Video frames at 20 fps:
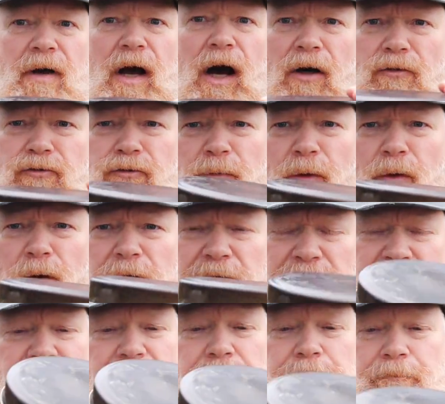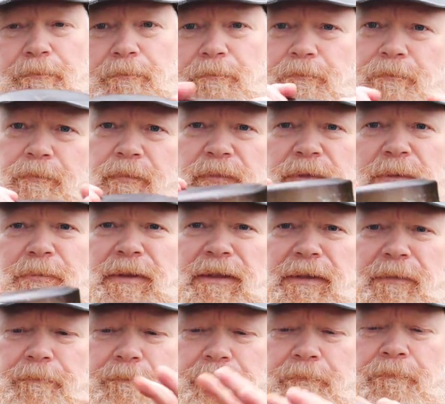how small it is. I
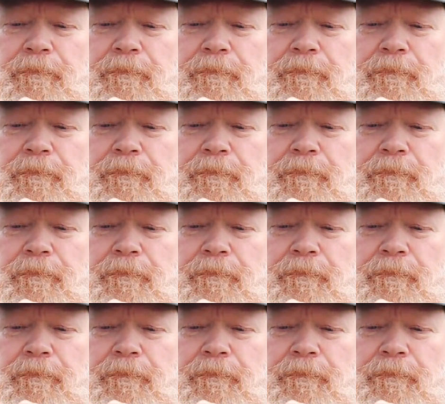mean,